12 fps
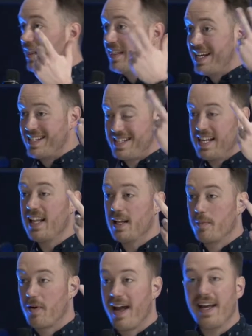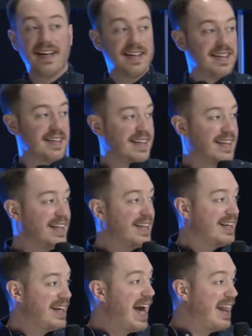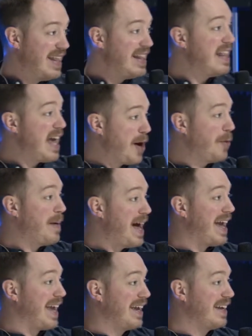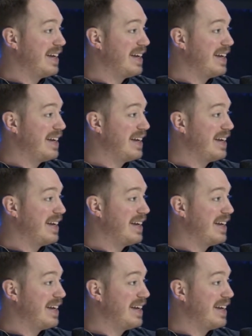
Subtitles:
they celebrate, and then they obey.